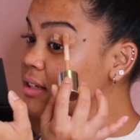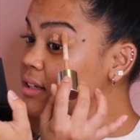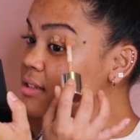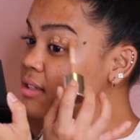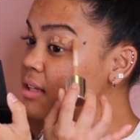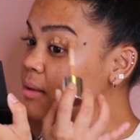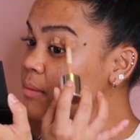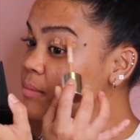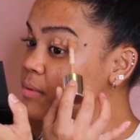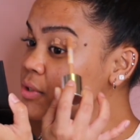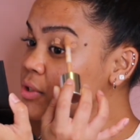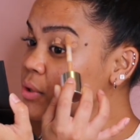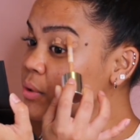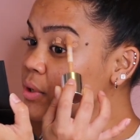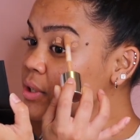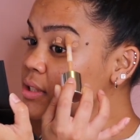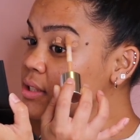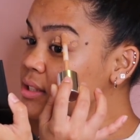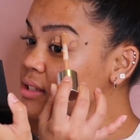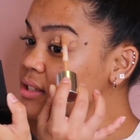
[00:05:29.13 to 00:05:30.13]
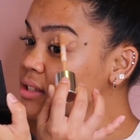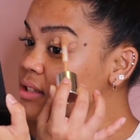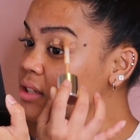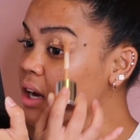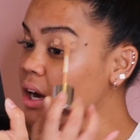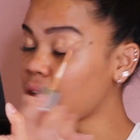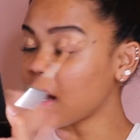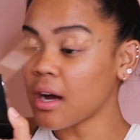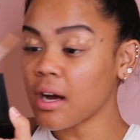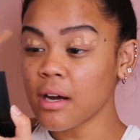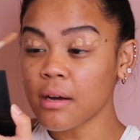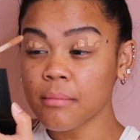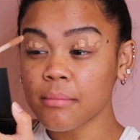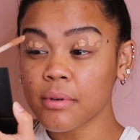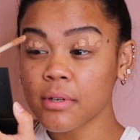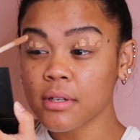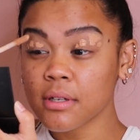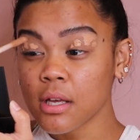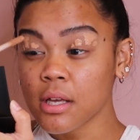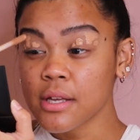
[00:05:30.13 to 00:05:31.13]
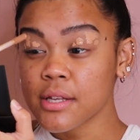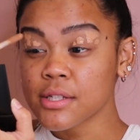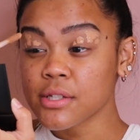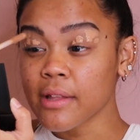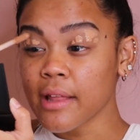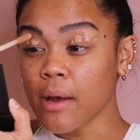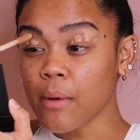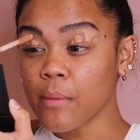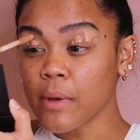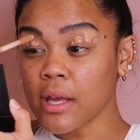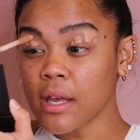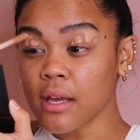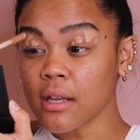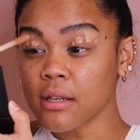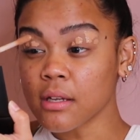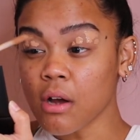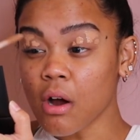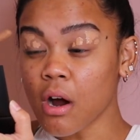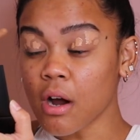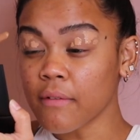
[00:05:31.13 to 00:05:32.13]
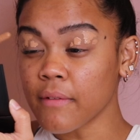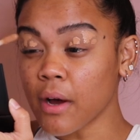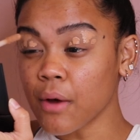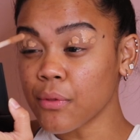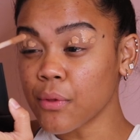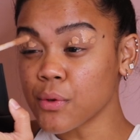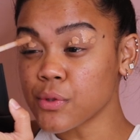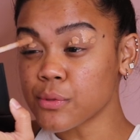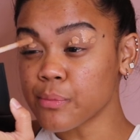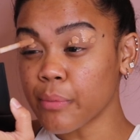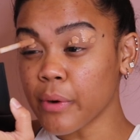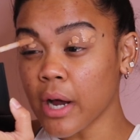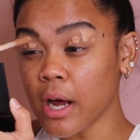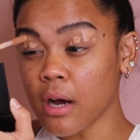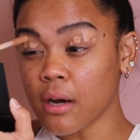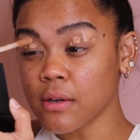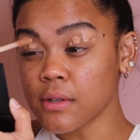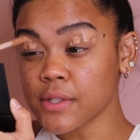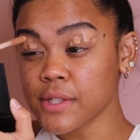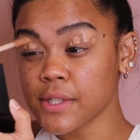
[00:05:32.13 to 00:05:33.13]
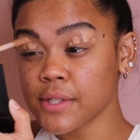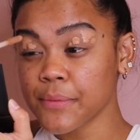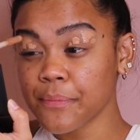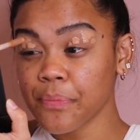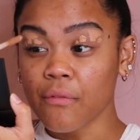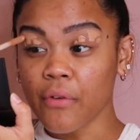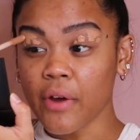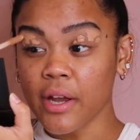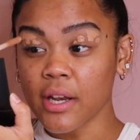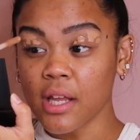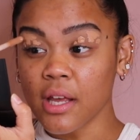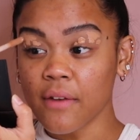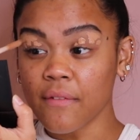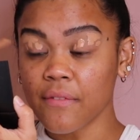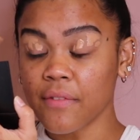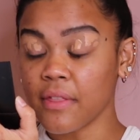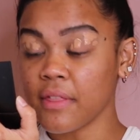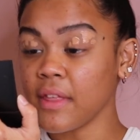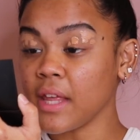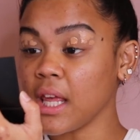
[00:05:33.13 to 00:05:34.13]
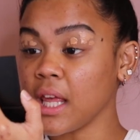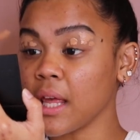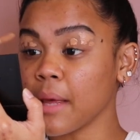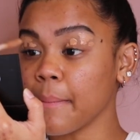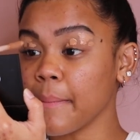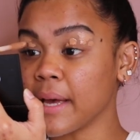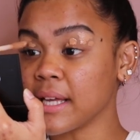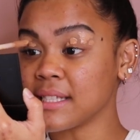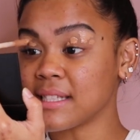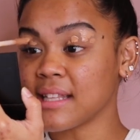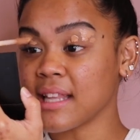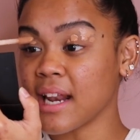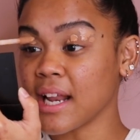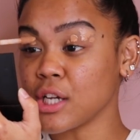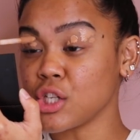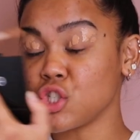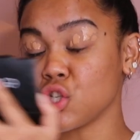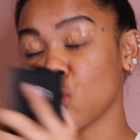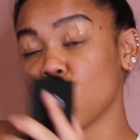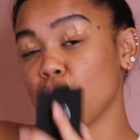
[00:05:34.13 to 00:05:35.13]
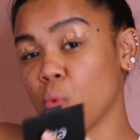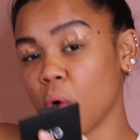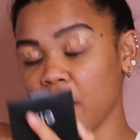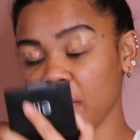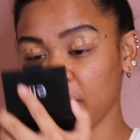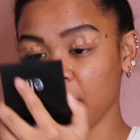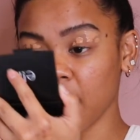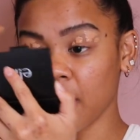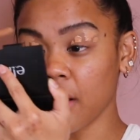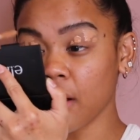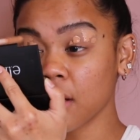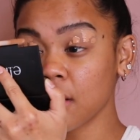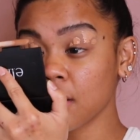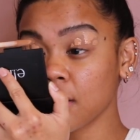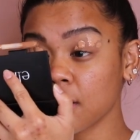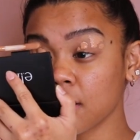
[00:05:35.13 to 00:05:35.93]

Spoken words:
Some towards the top. So that we can carve out those brows for any of the mess that I don't want there.